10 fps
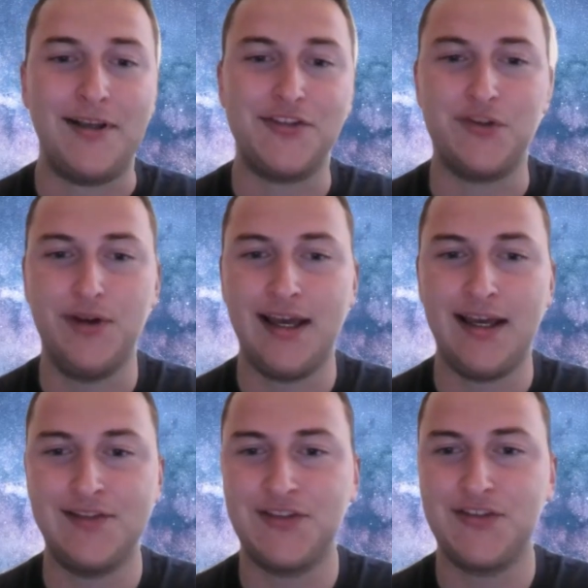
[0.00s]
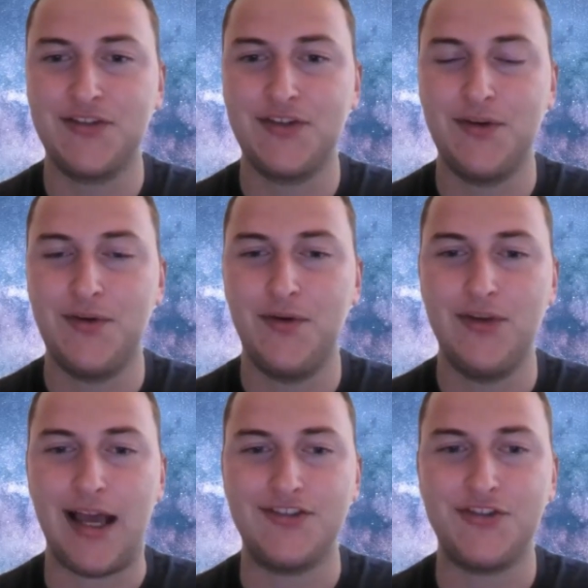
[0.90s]
soon as
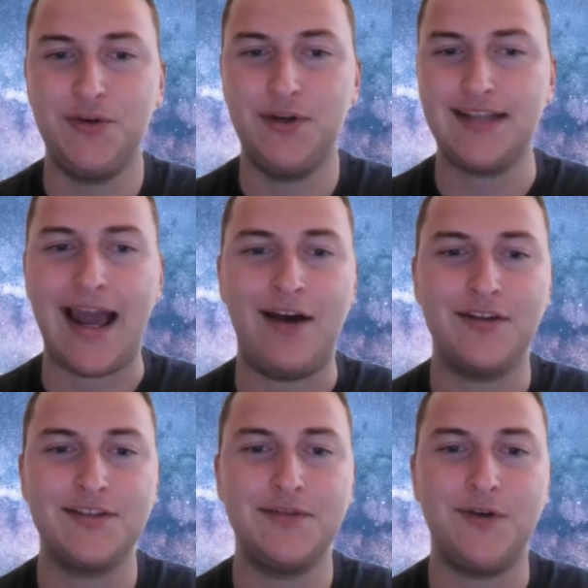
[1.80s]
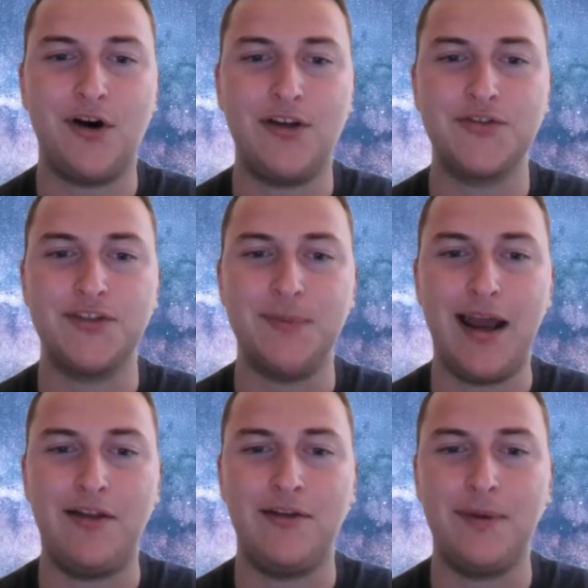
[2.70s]
Allison falls through this
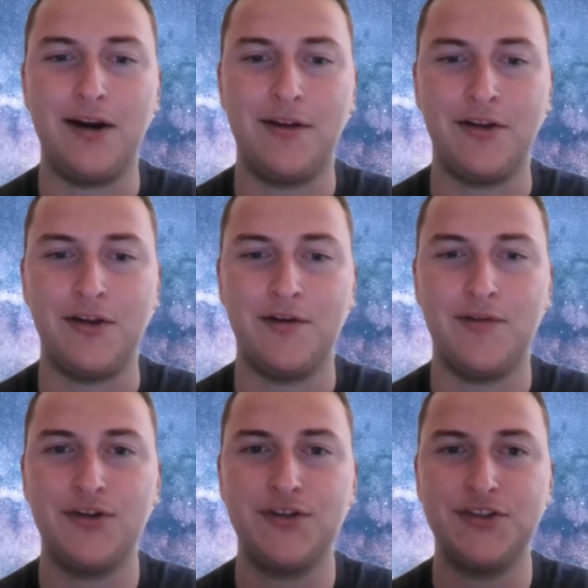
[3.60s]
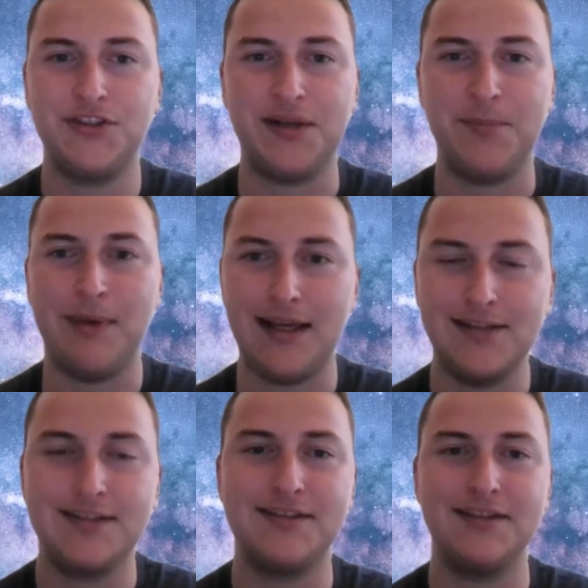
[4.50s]
parallel universe, she
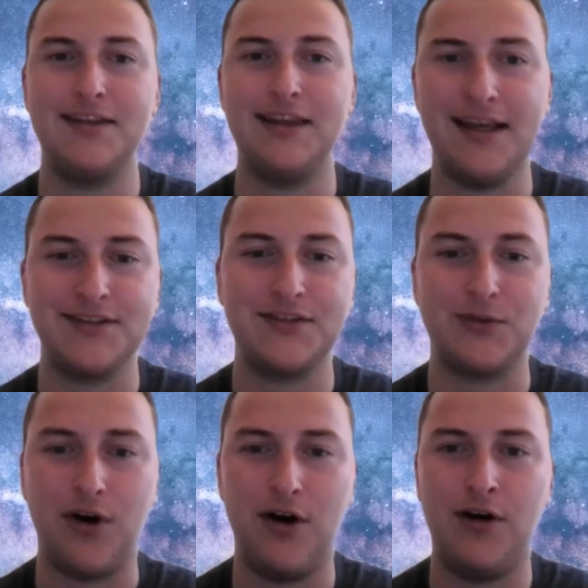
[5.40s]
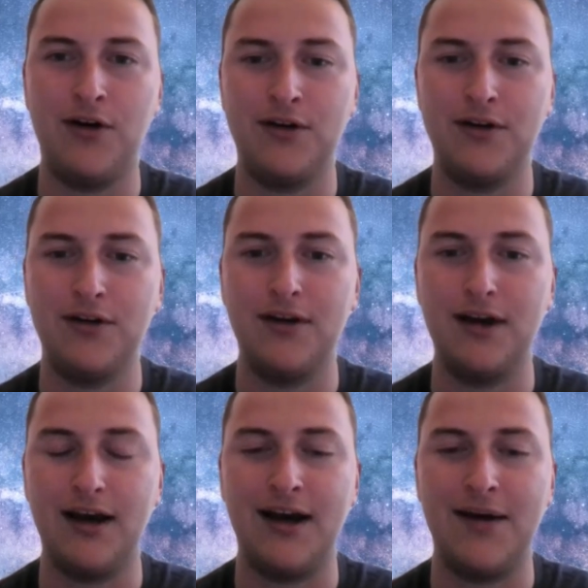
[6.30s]
meets this long
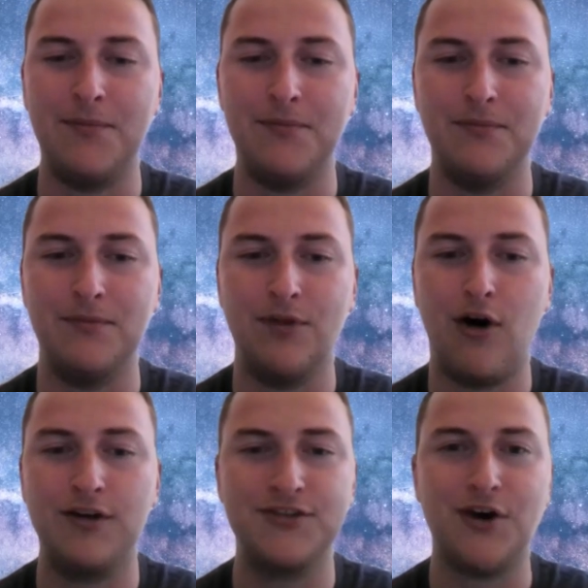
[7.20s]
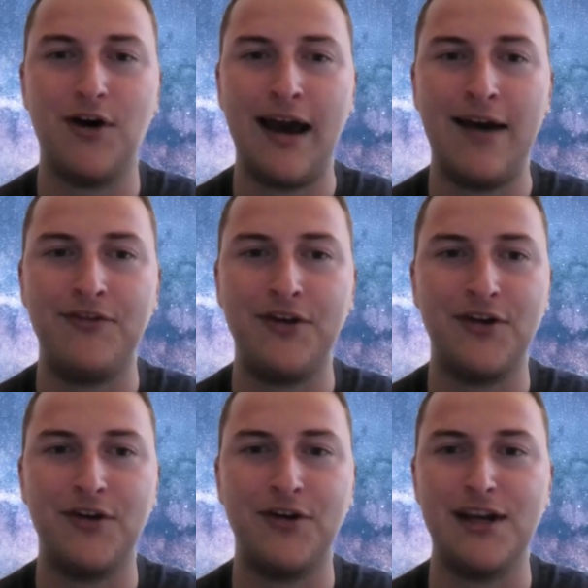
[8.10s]
sought
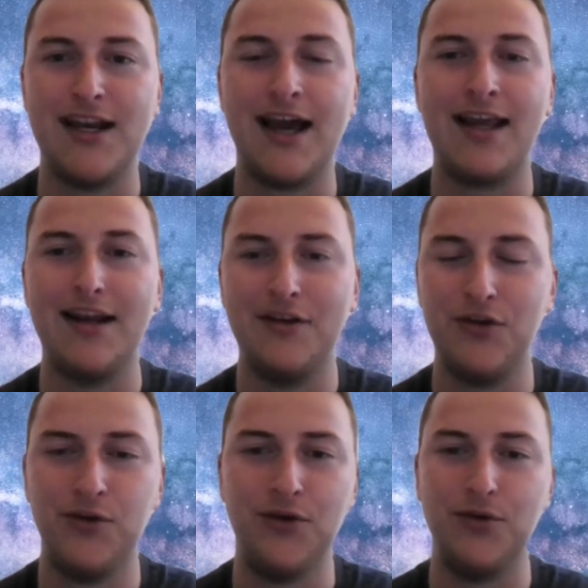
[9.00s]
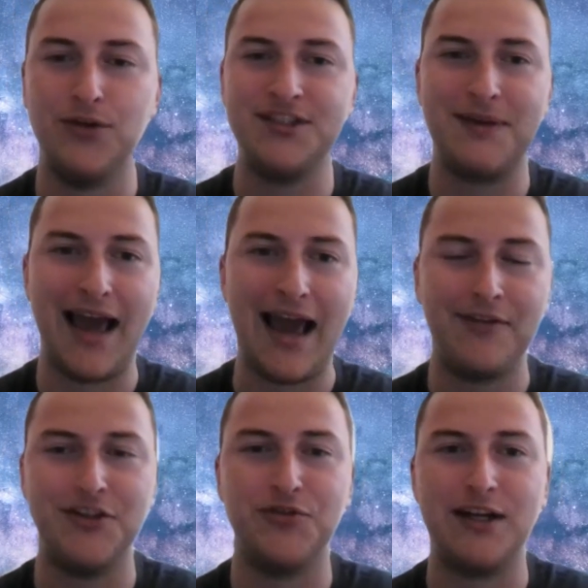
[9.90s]
after knight who she's been
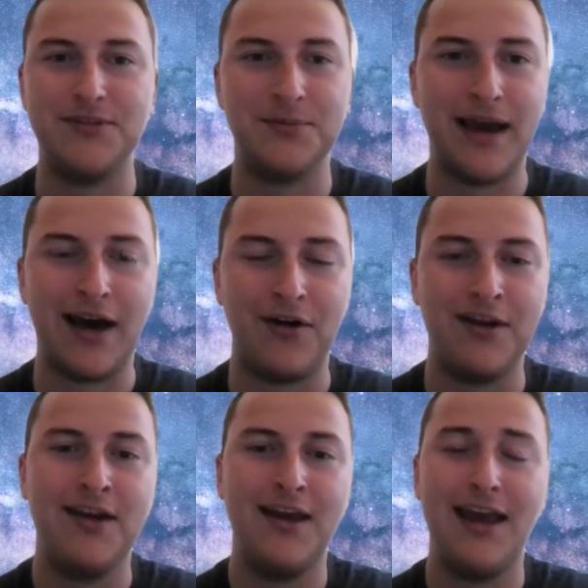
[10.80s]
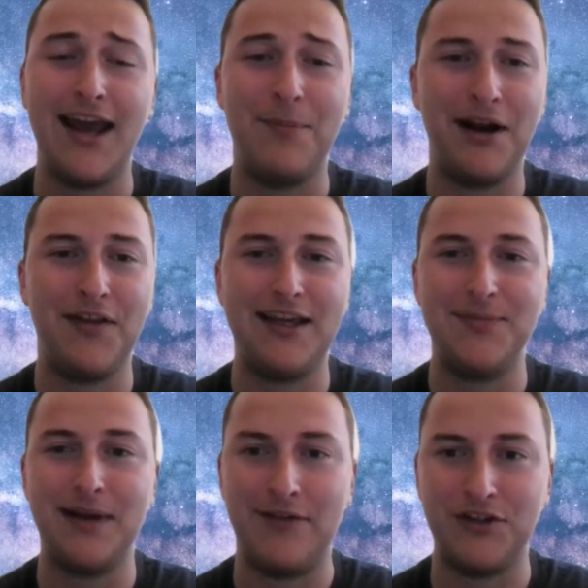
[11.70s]
having dreams about. And apparently he's
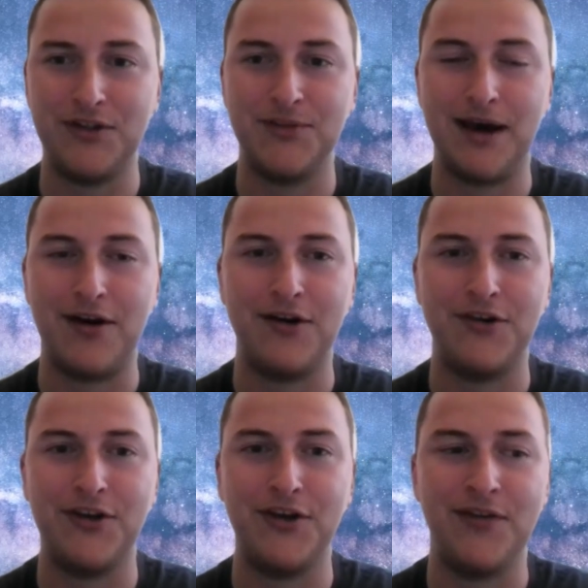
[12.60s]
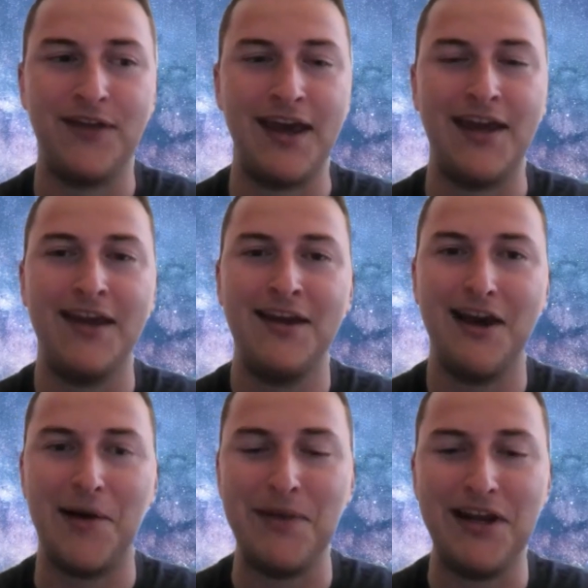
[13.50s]
been having dreams about her too. And they
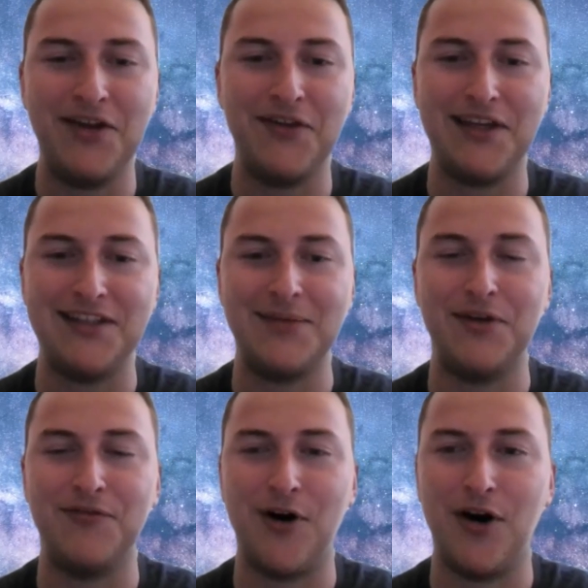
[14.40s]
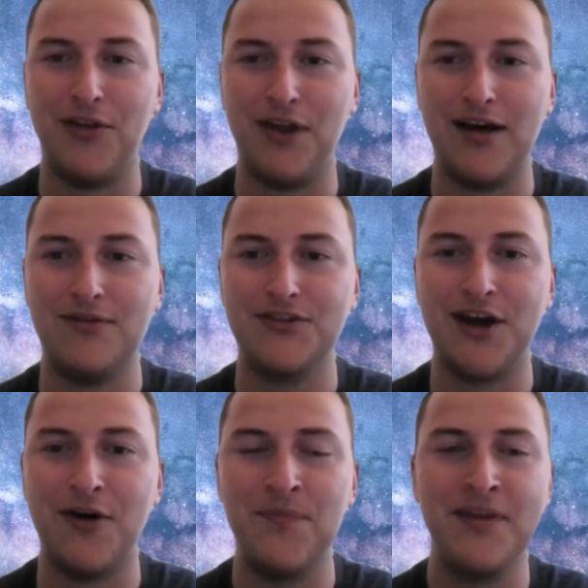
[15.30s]
immediately seem to fall in love.
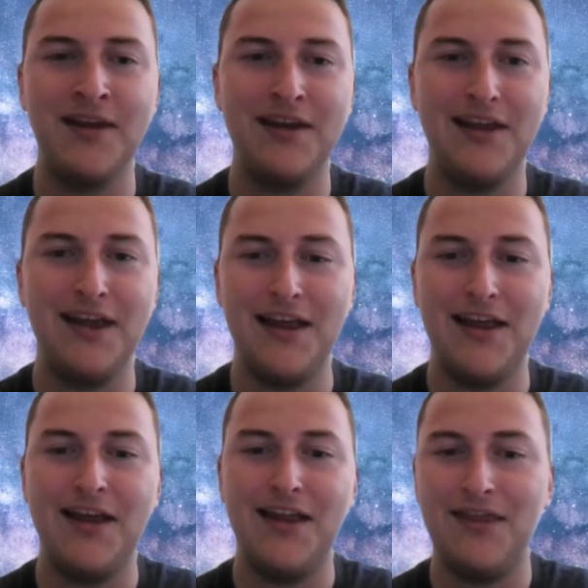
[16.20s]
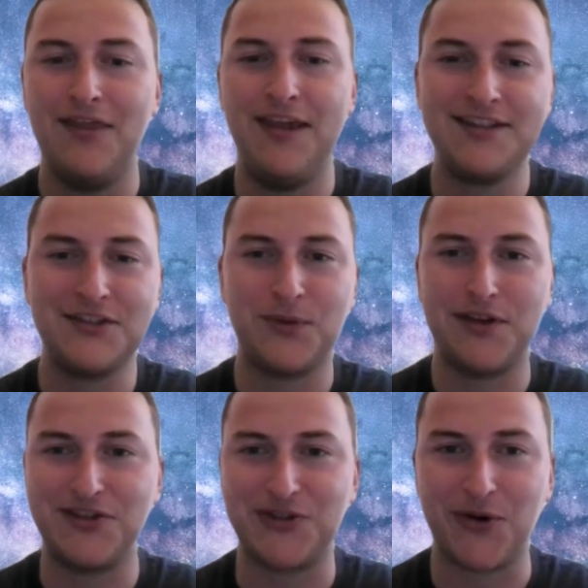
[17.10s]
So this is where
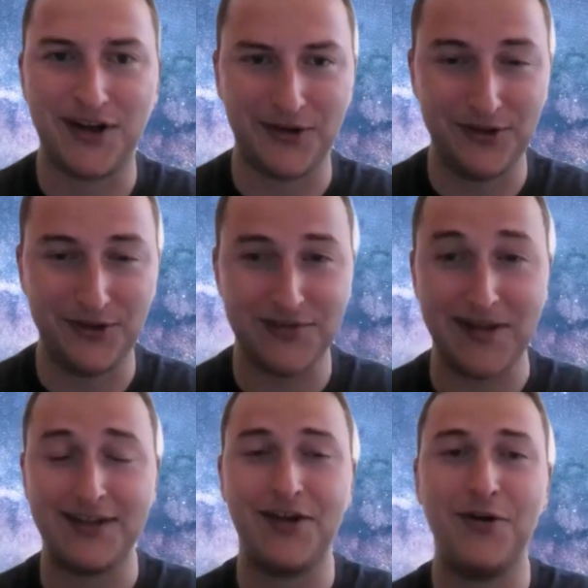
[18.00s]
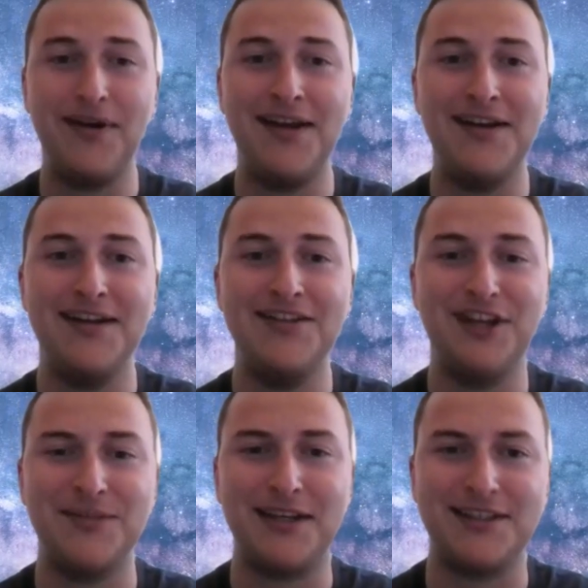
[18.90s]
the story loses me a little bit,
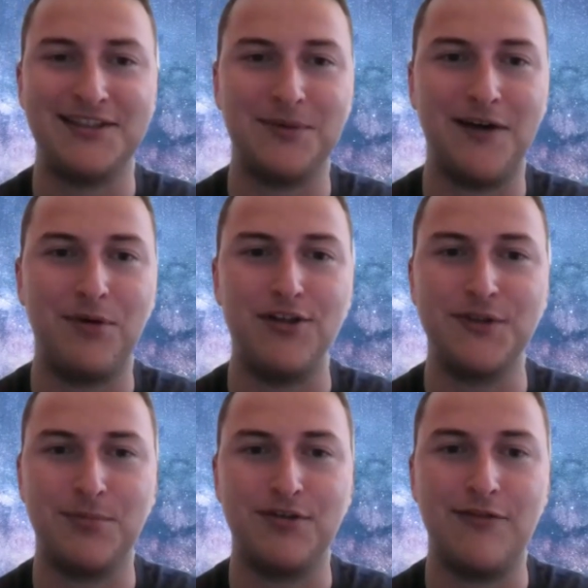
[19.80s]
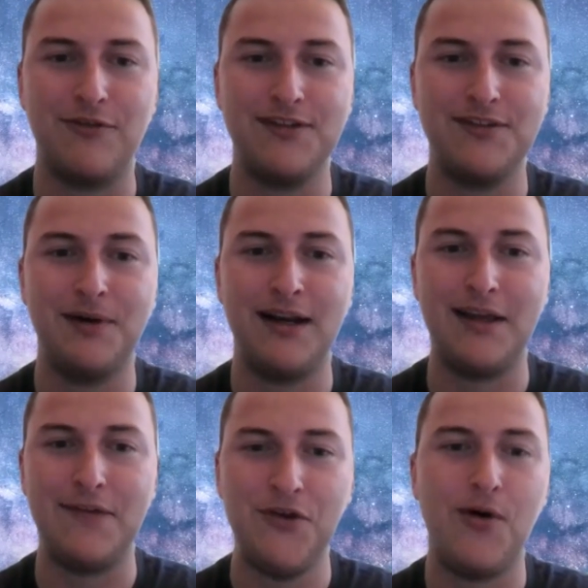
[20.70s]
just because it's a personal preference. But
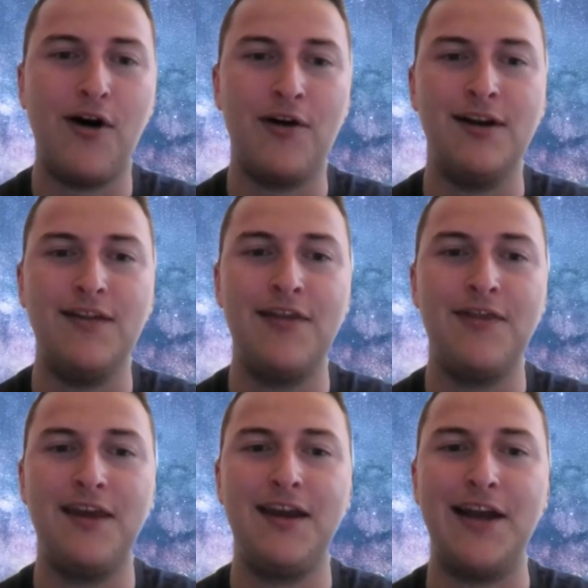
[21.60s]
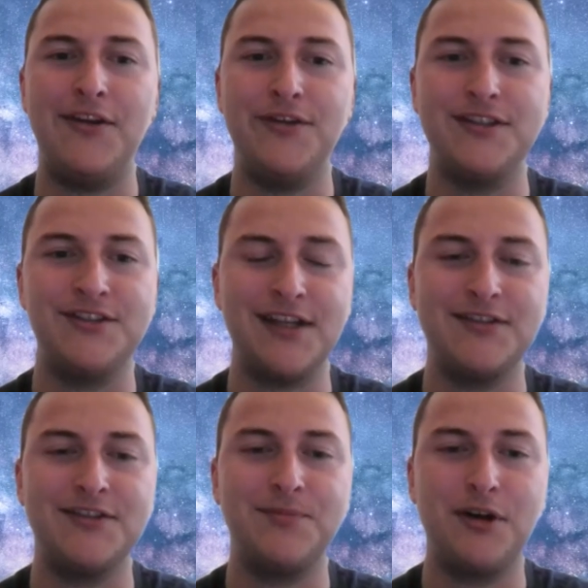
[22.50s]
if you are into that thing, I do suggest
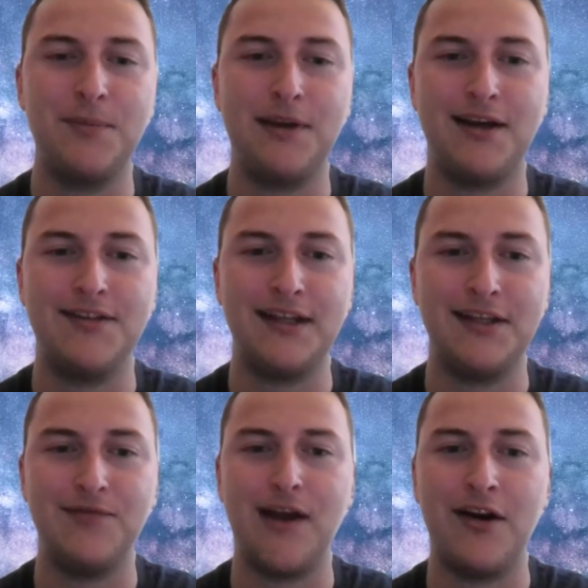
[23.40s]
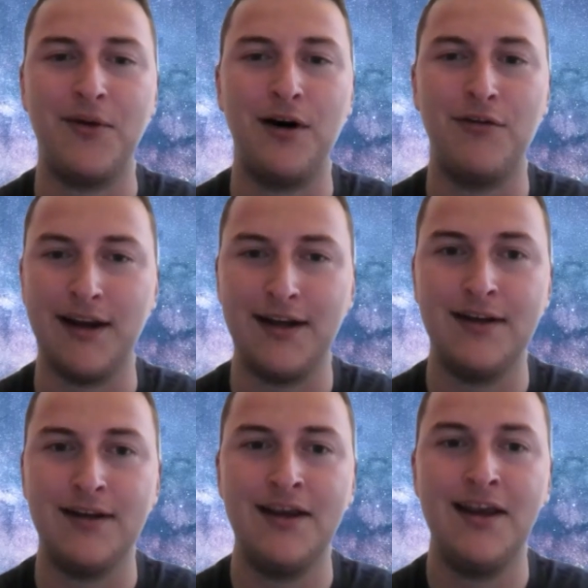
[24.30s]
this book because it is very well
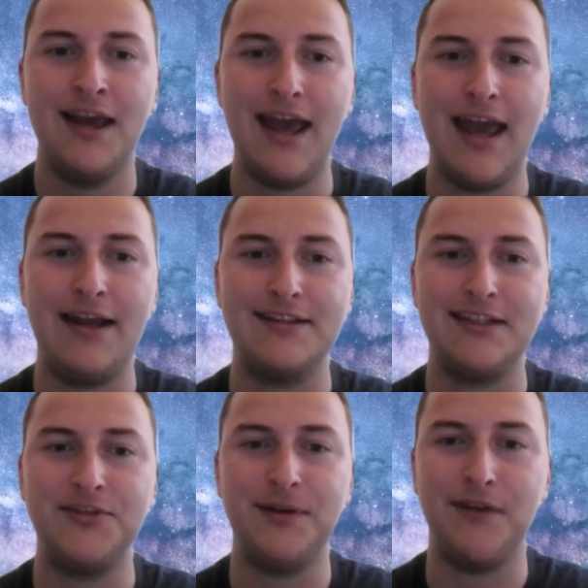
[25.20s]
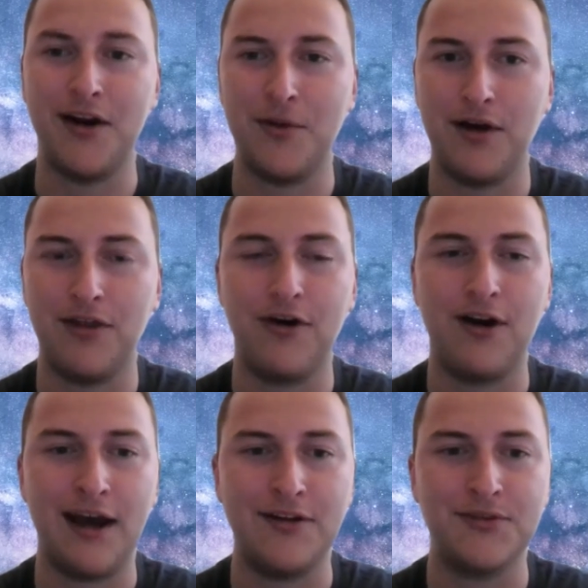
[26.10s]
written and it seems to be very well thought
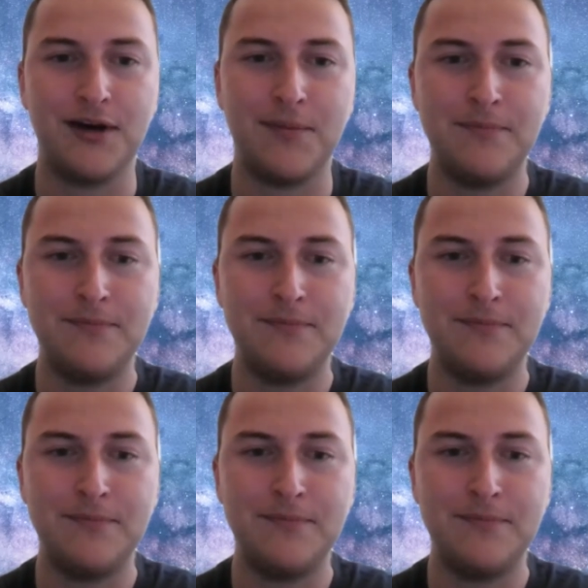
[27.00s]
out as well.